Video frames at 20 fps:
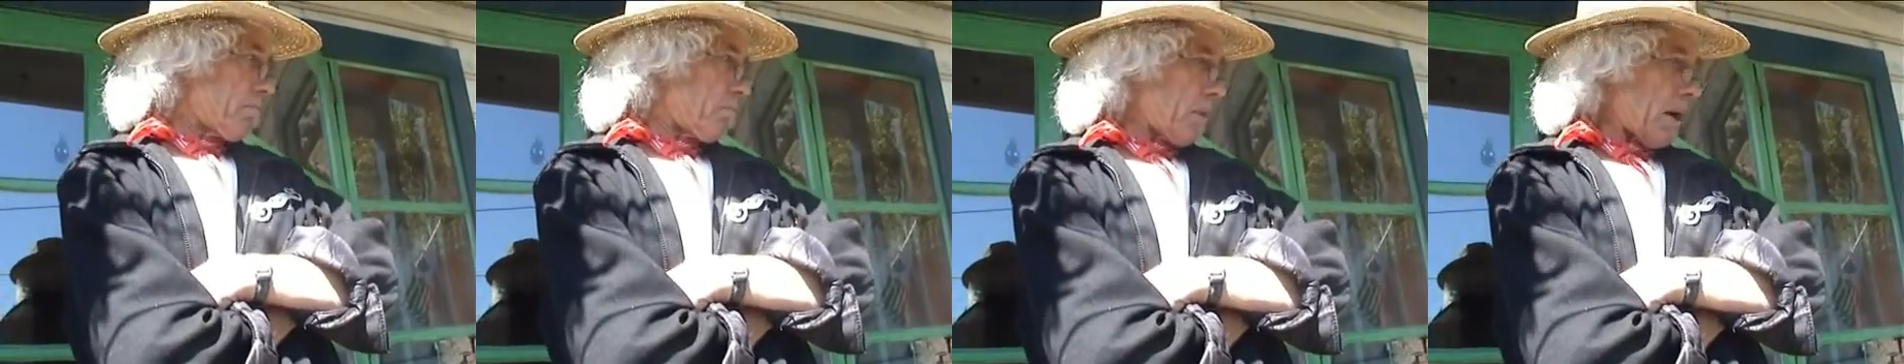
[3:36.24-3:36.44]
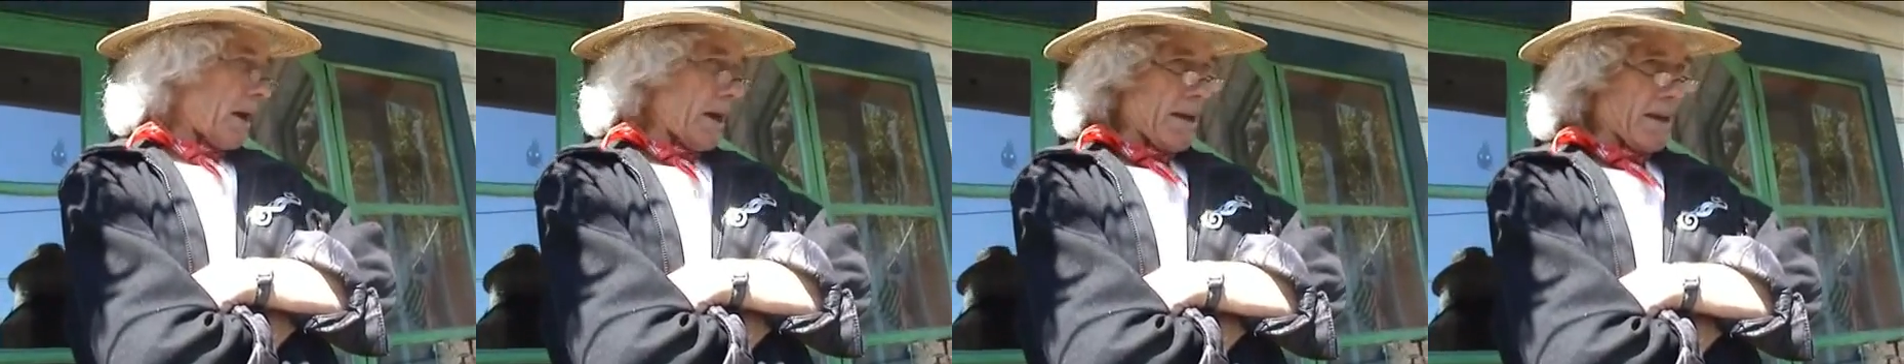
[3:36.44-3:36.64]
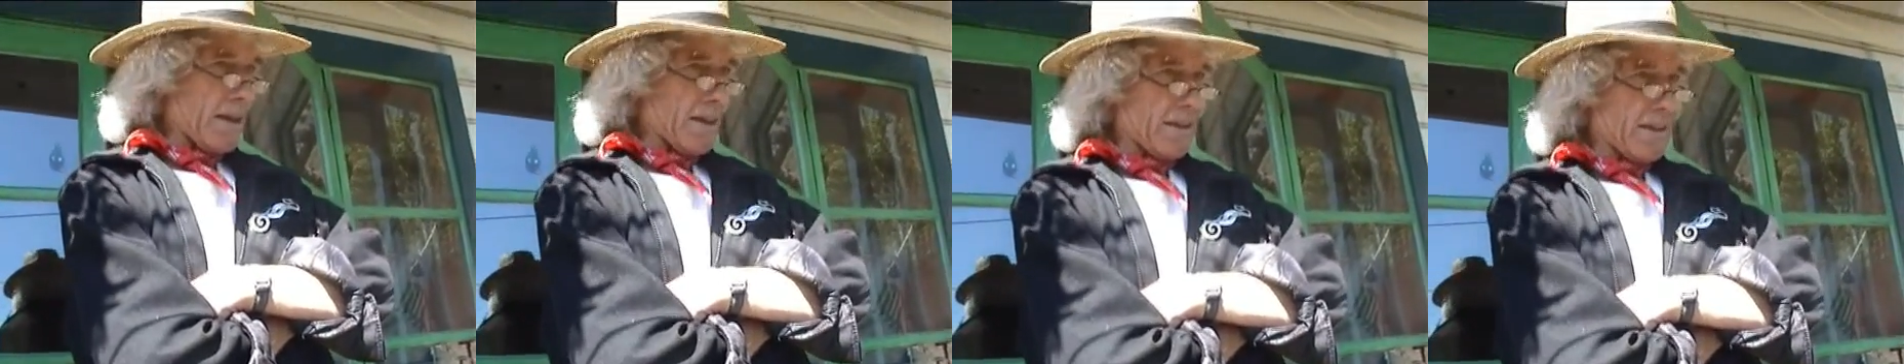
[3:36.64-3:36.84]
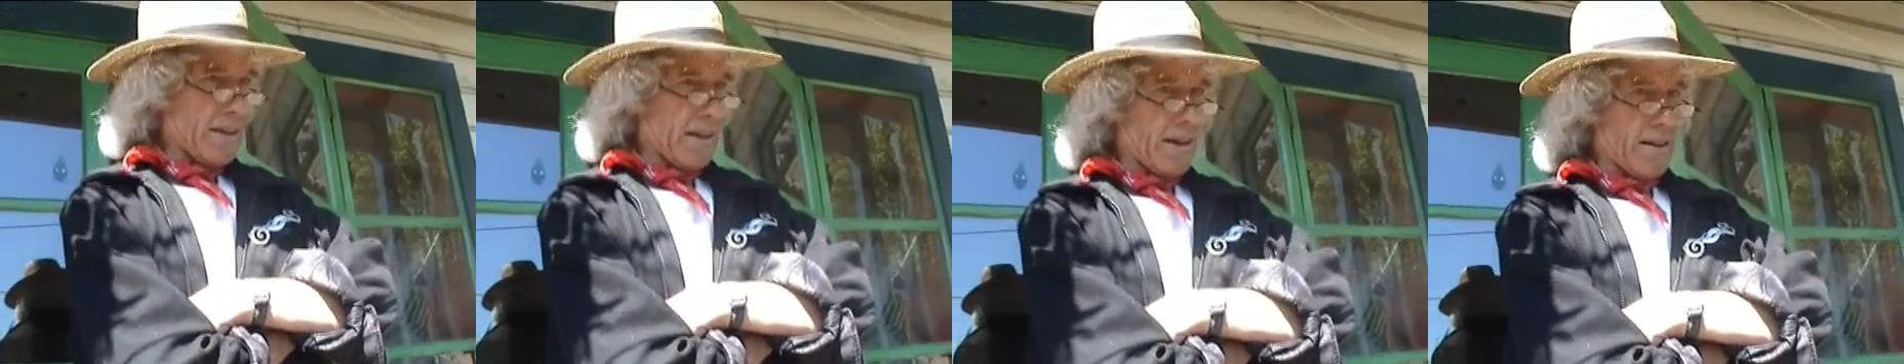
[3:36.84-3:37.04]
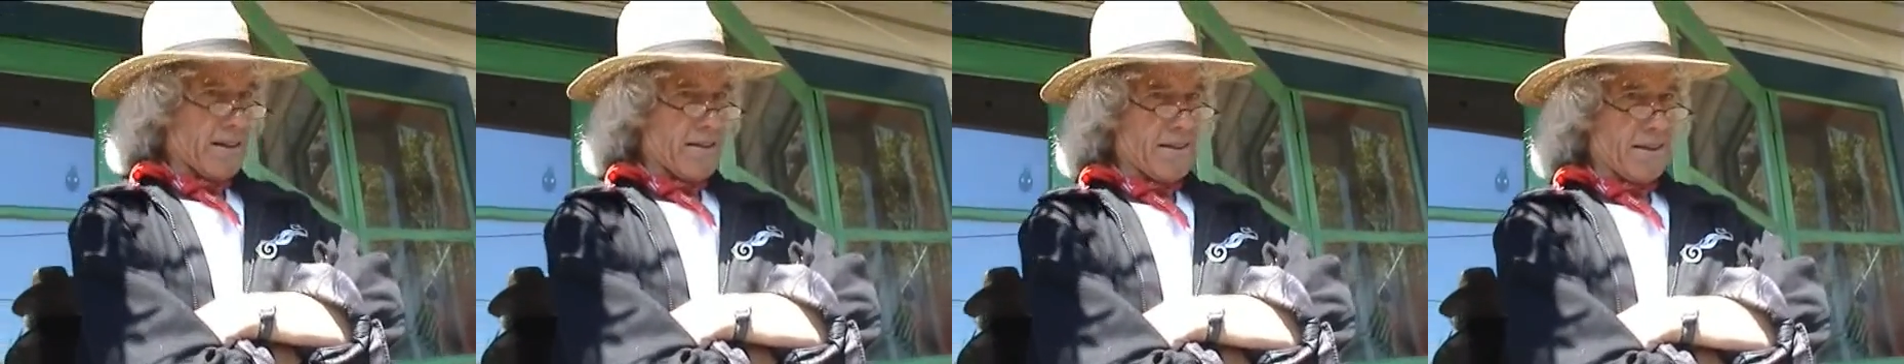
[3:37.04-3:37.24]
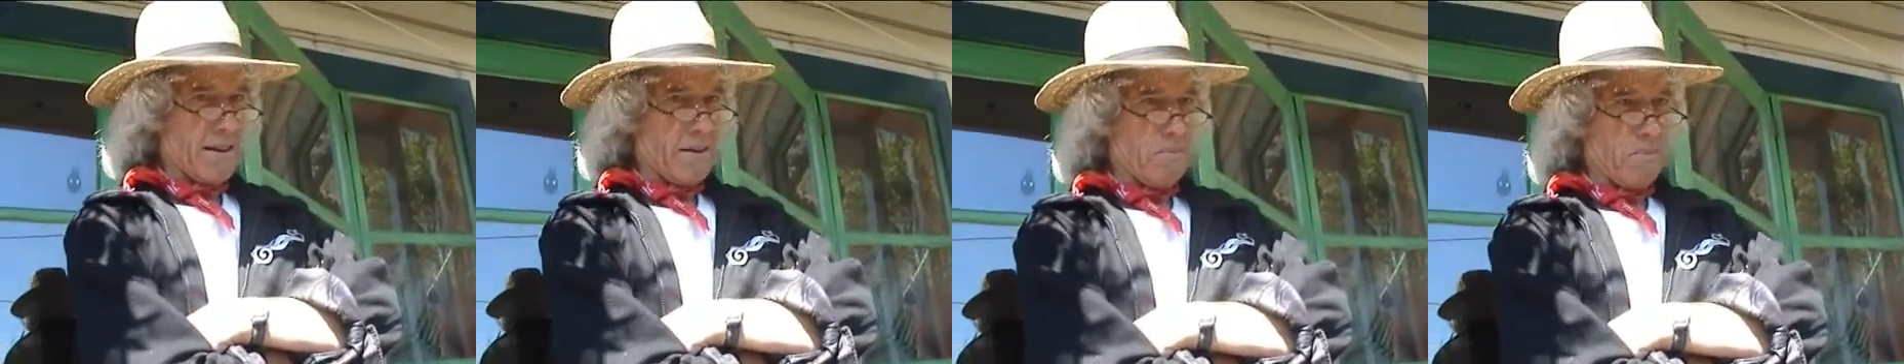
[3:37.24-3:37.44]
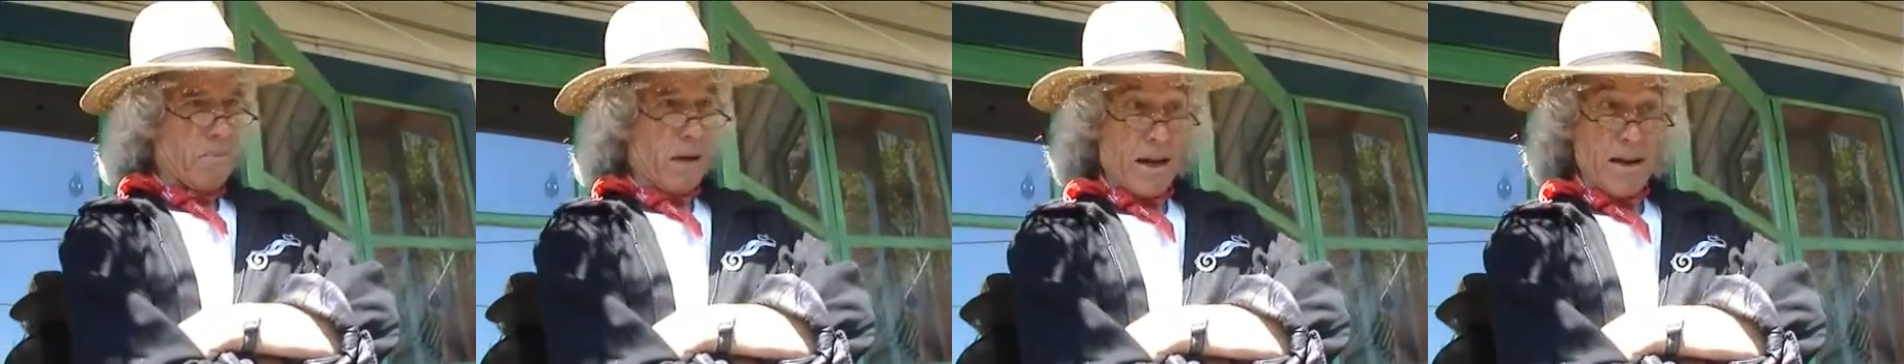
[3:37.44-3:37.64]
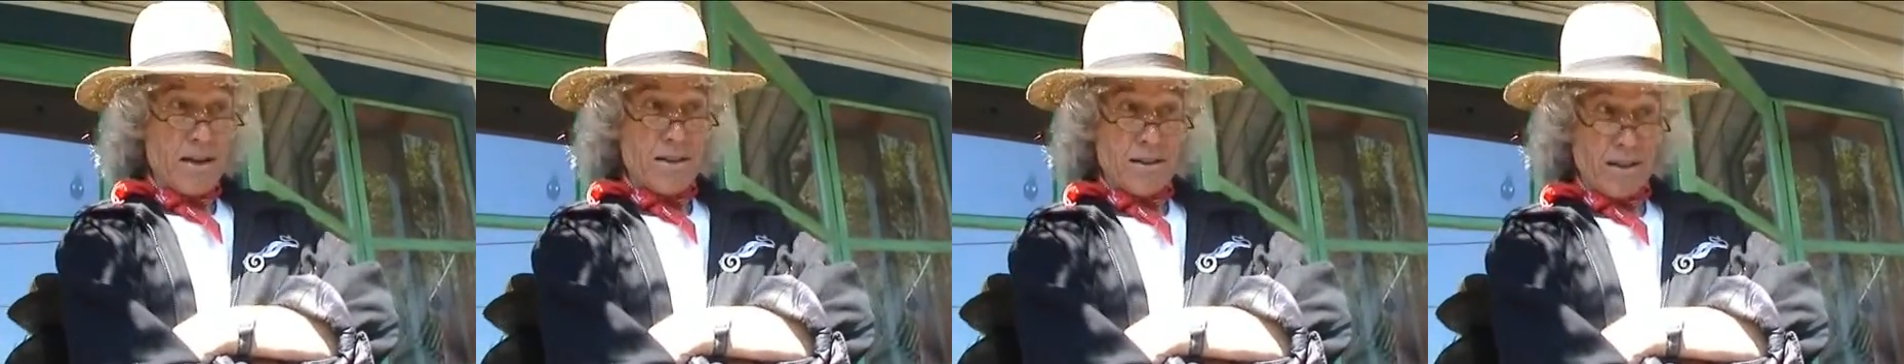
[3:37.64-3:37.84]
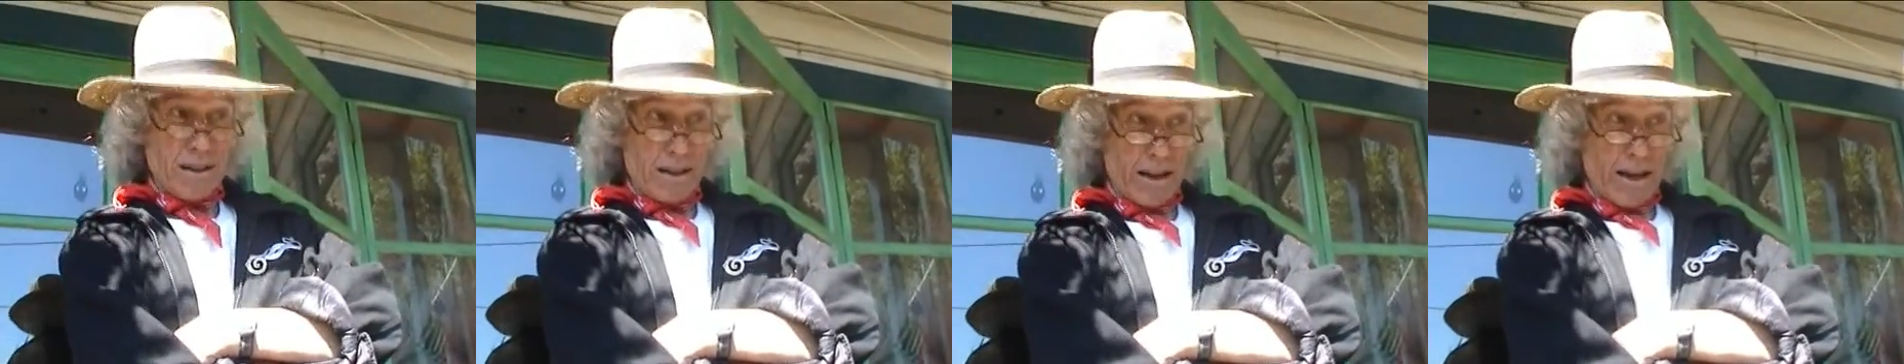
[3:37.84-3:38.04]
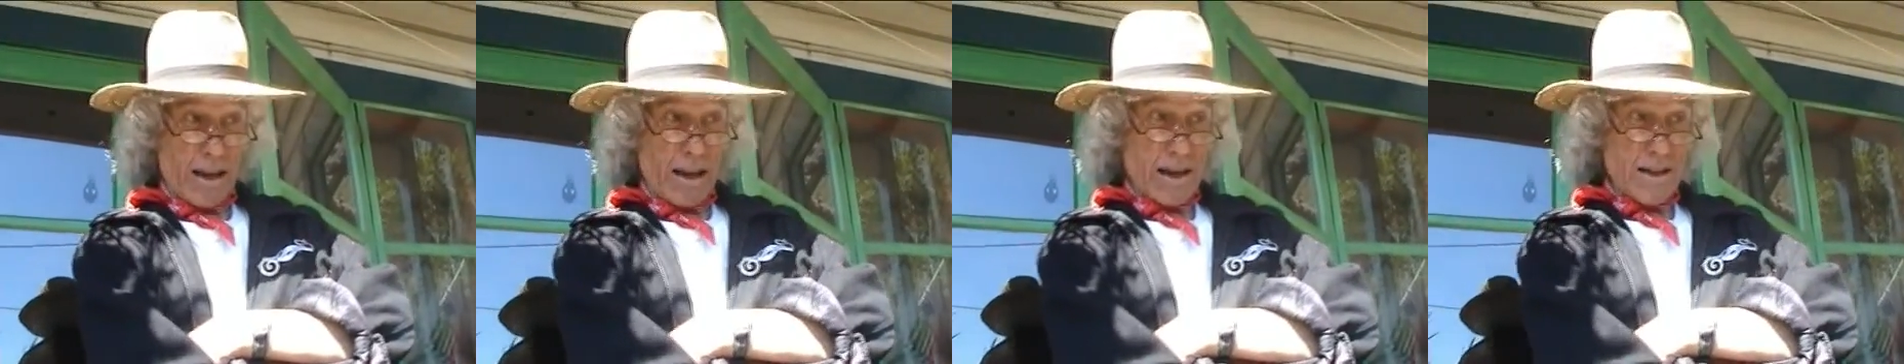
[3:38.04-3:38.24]
buying things that are made to
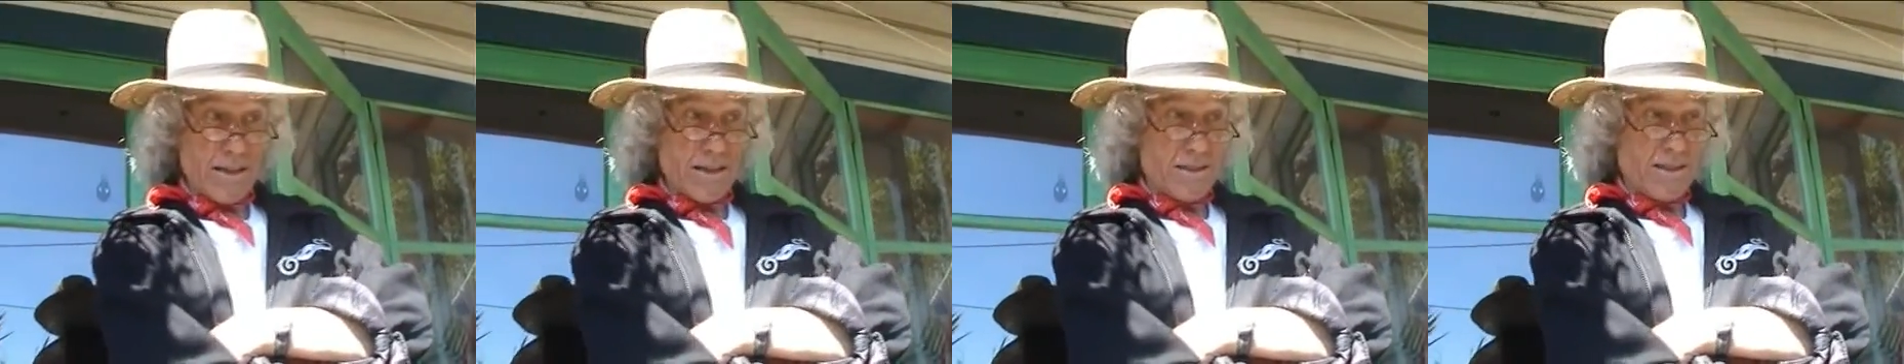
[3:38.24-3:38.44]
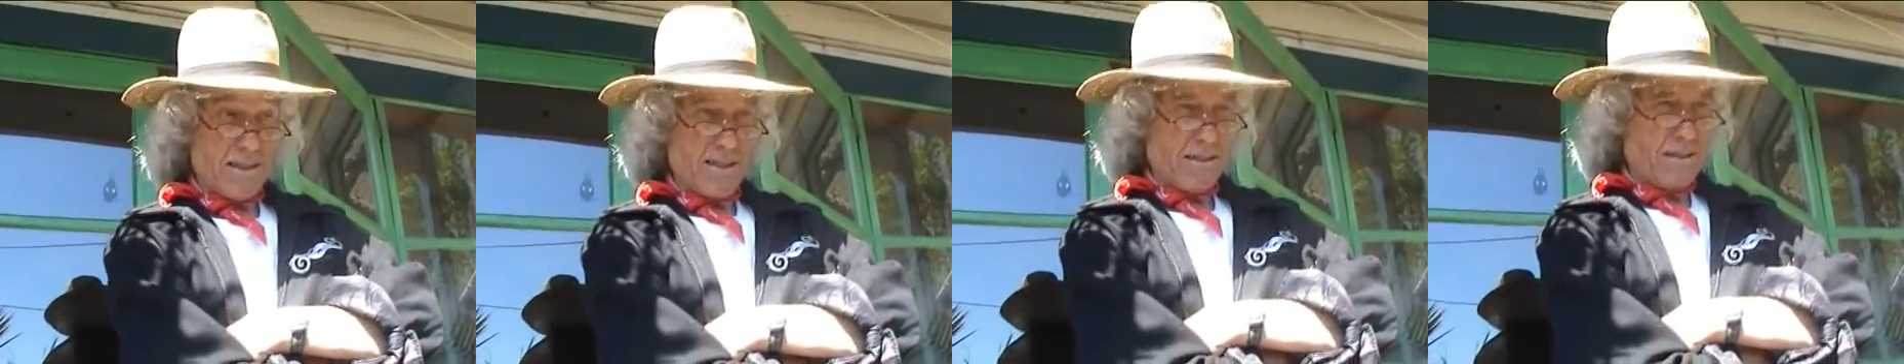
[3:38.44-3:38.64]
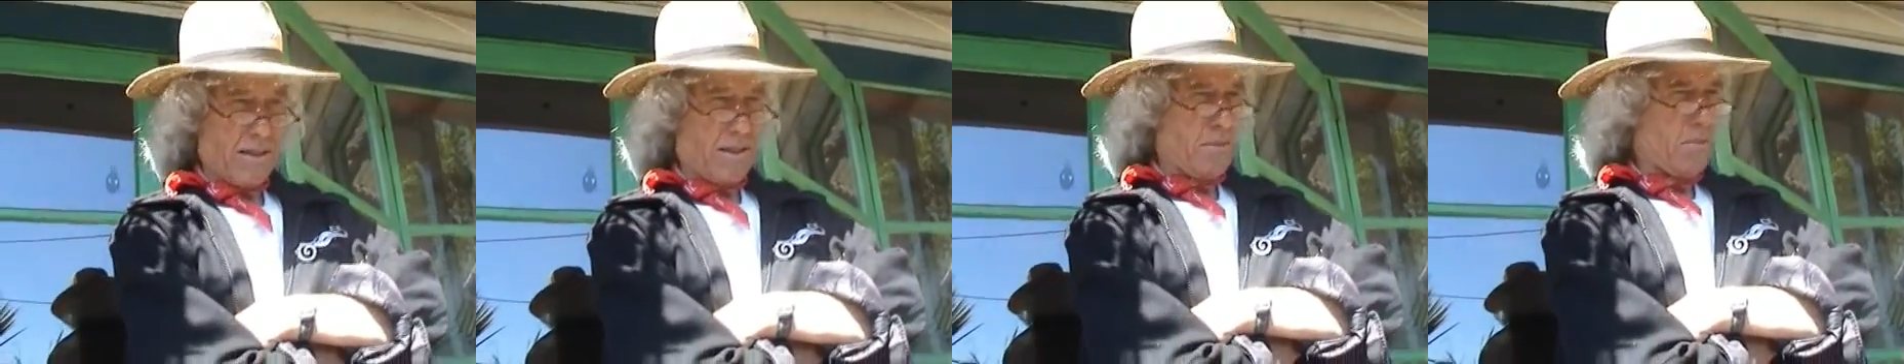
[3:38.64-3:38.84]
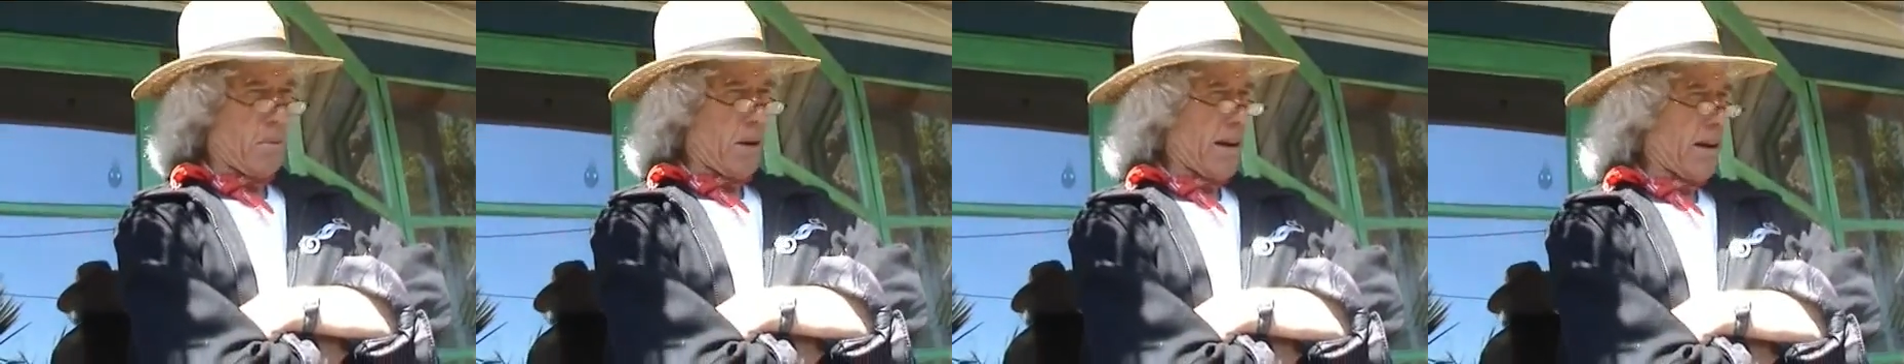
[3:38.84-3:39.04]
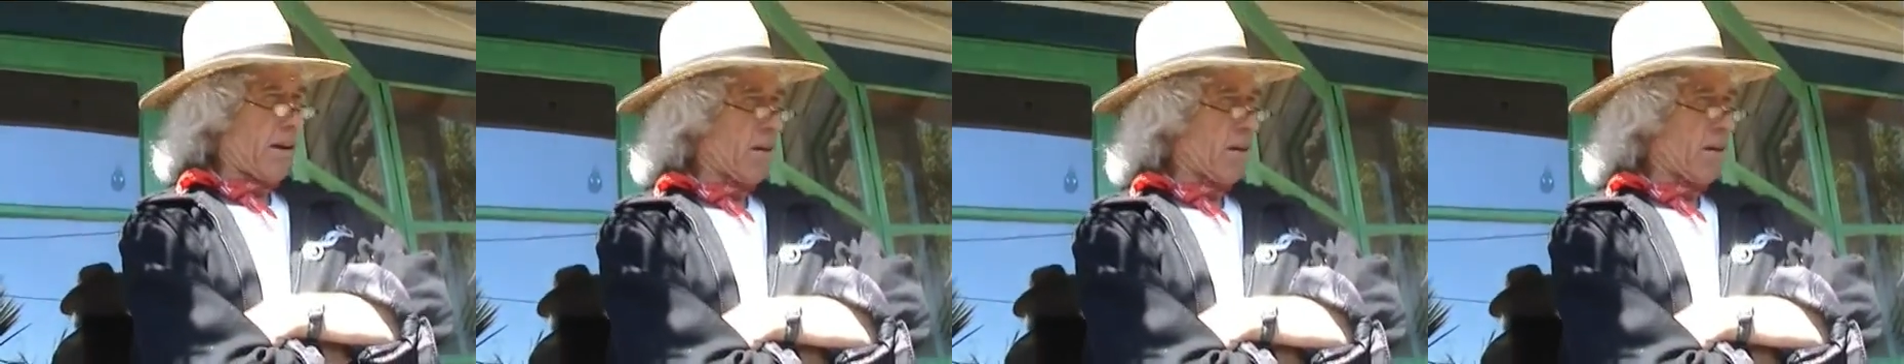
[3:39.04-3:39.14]
last, so you buy